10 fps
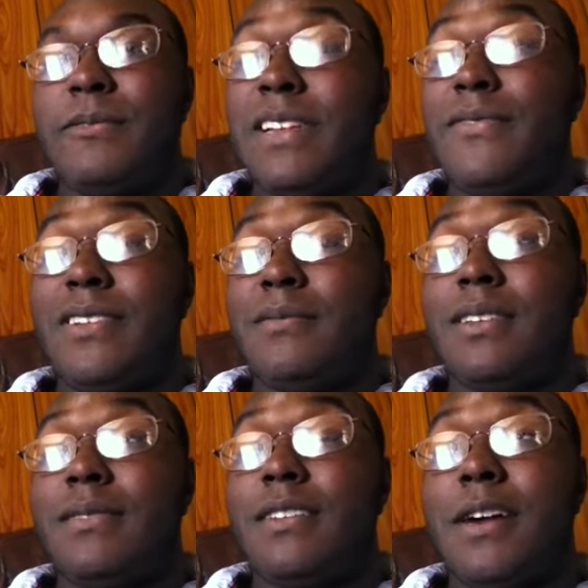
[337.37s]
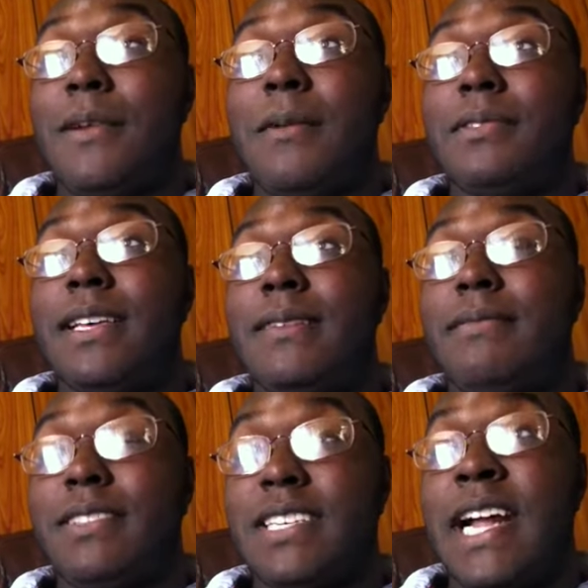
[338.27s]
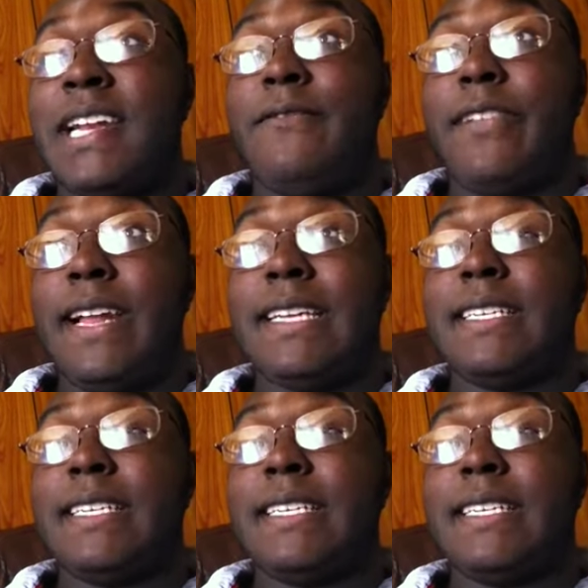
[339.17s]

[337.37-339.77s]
just ready for him to come out with that vagina to fight out.